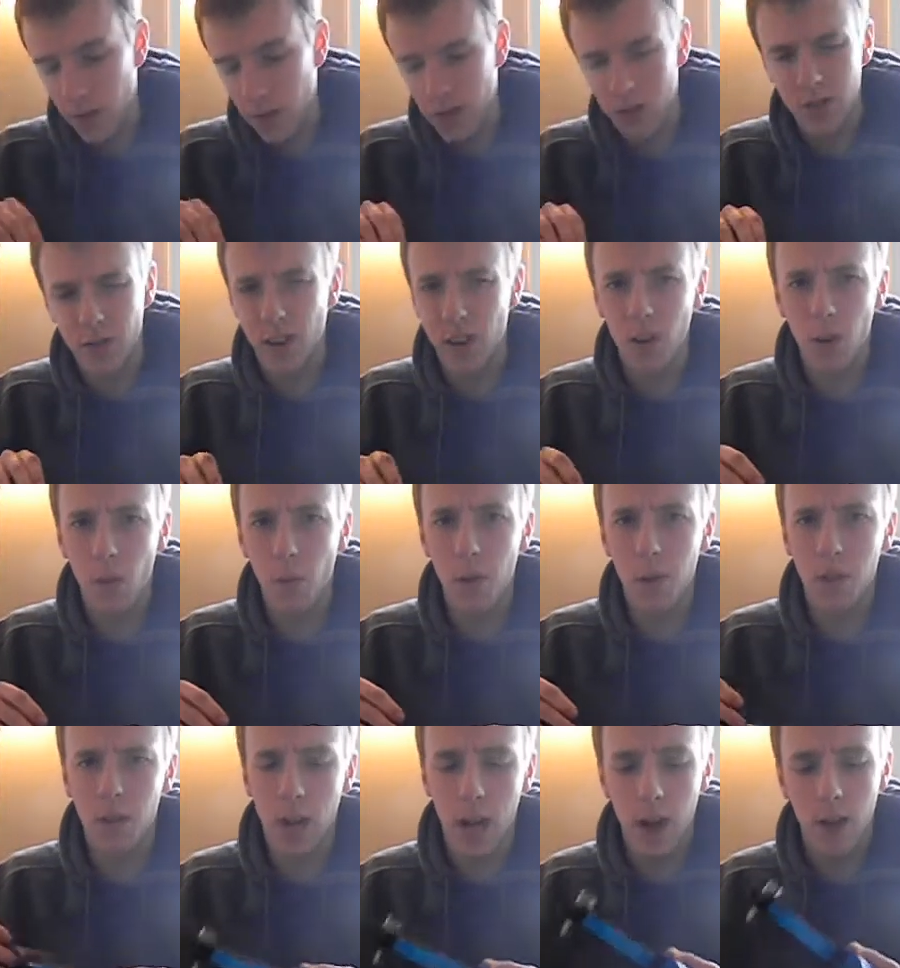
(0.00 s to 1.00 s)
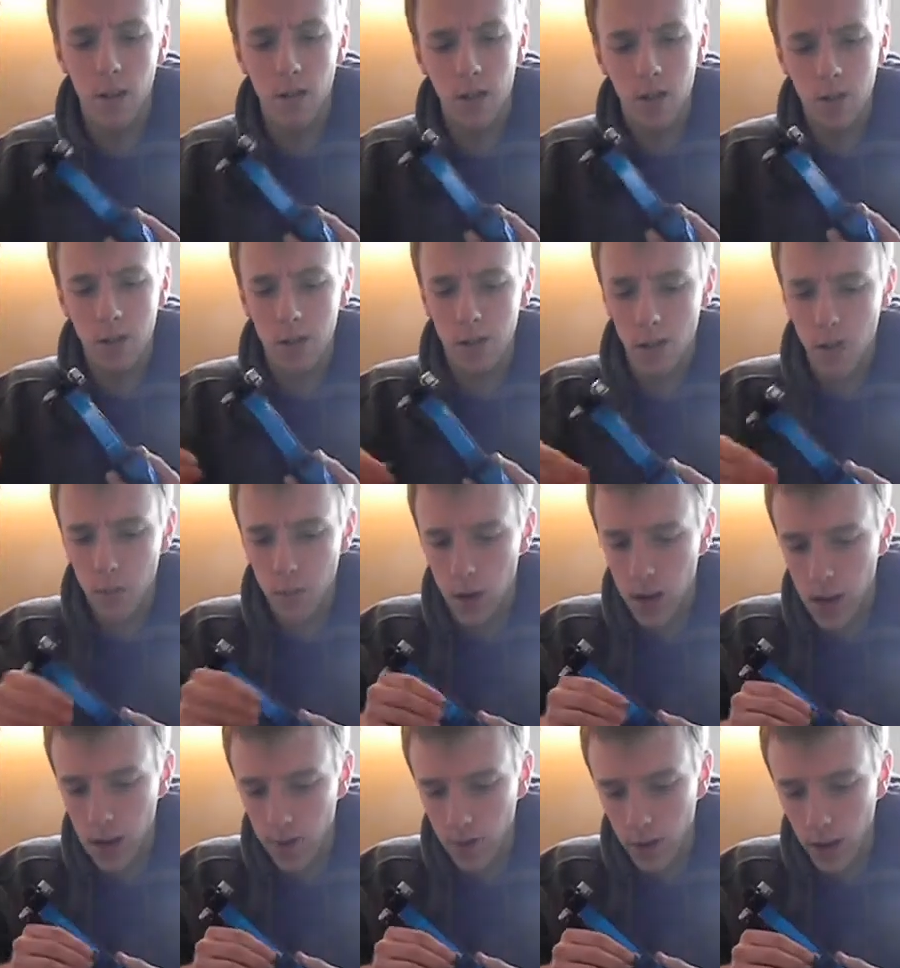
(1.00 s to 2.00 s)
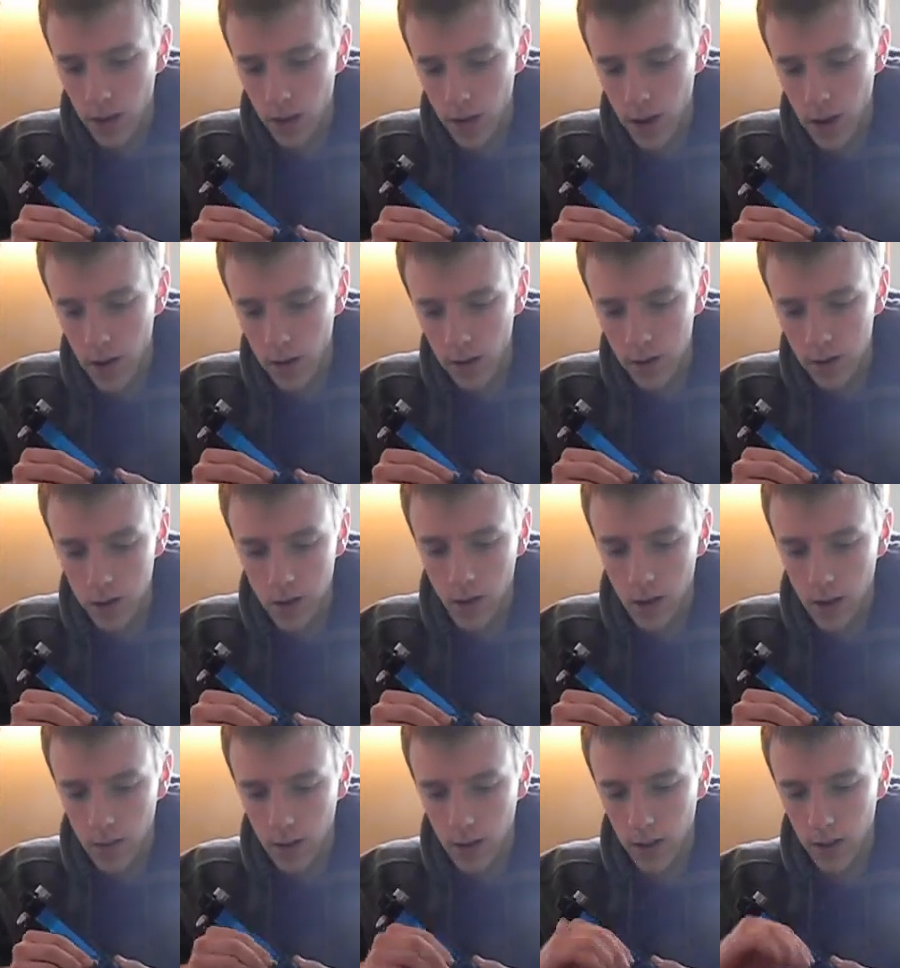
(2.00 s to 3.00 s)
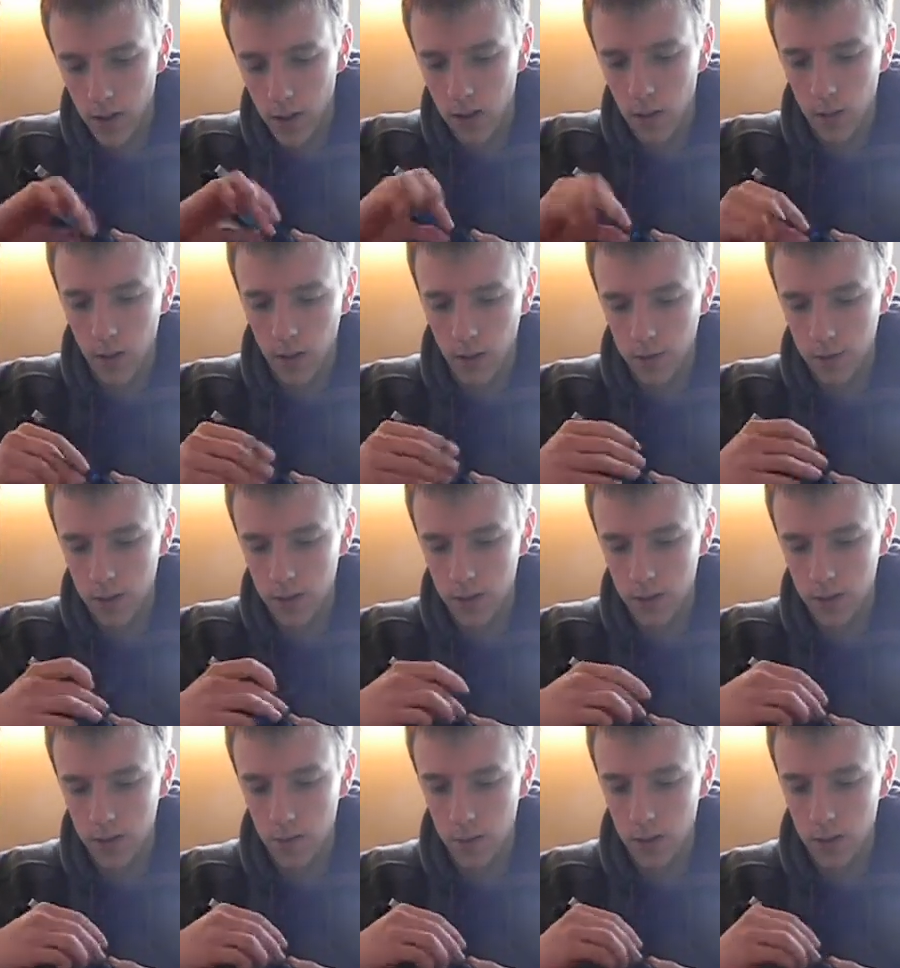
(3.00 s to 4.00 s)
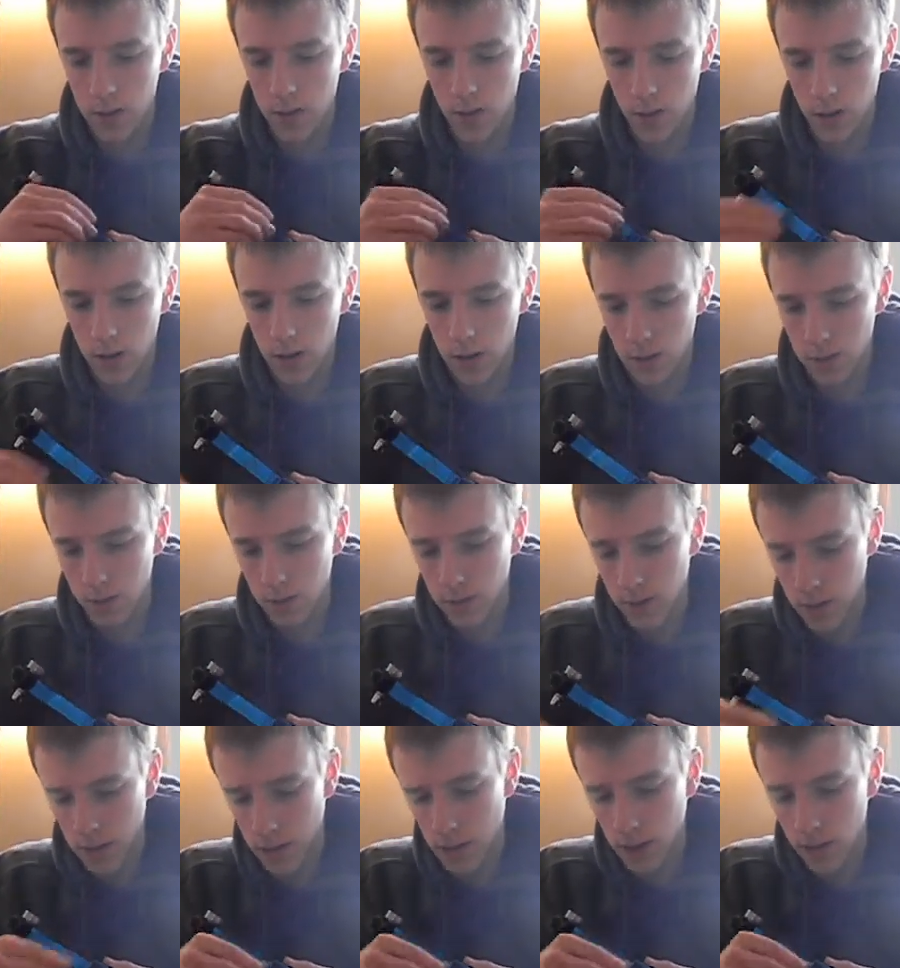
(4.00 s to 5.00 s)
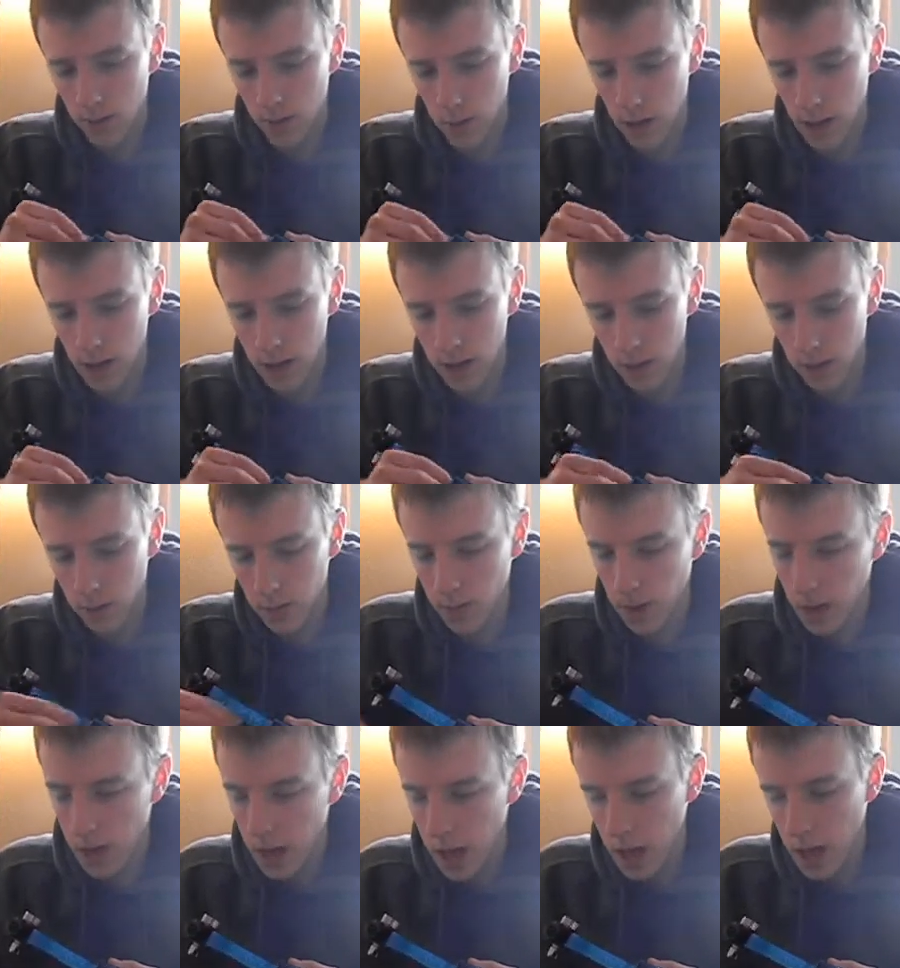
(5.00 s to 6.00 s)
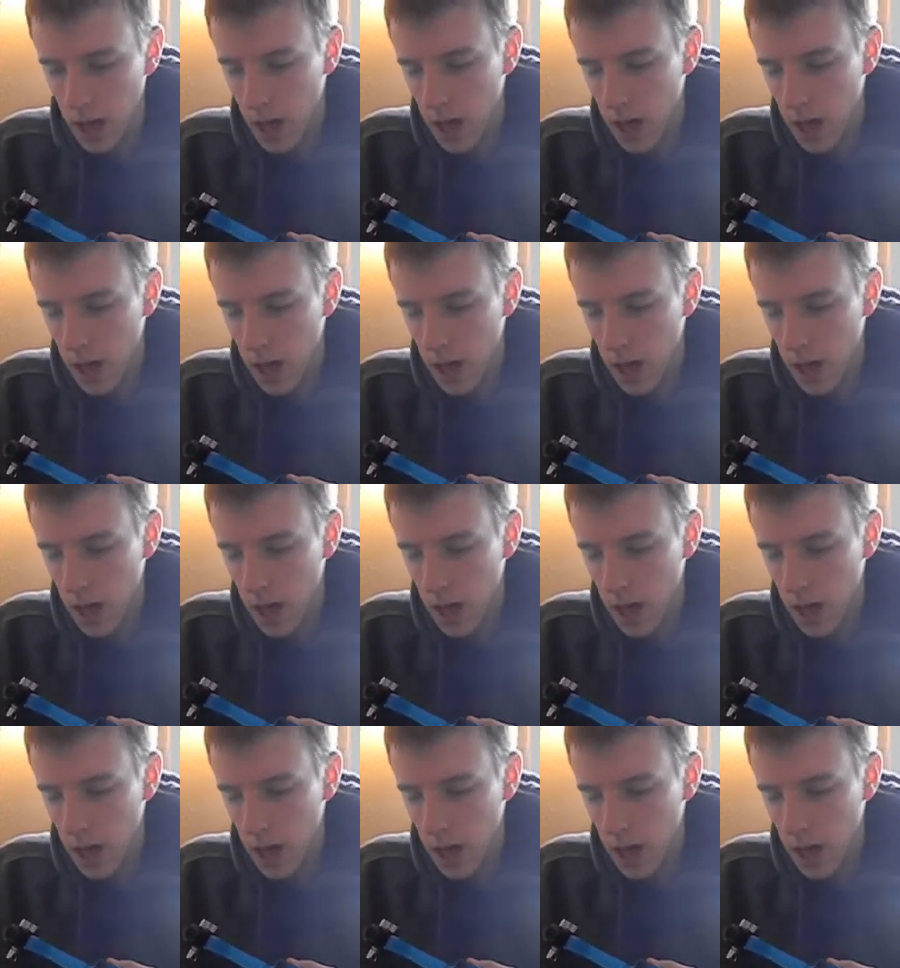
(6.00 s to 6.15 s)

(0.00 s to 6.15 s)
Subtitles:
just find a whole bunch of Allen wrenches that you might have laying around and just try to find the right one that fits as best you can. Kind of what I did with mine.